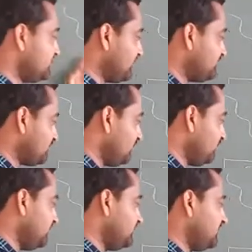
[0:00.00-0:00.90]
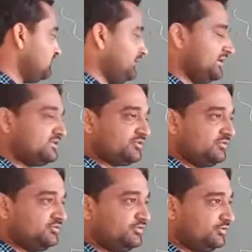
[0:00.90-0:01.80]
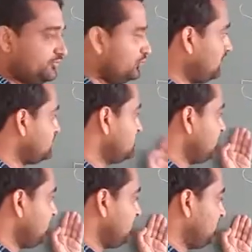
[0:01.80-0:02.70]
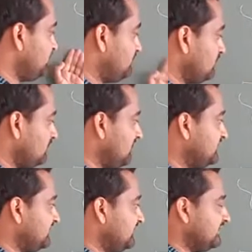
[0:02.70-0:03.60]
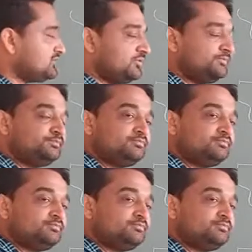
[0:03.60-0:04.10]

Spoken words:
is absorbed by the electron due to collision between the photon and the electron.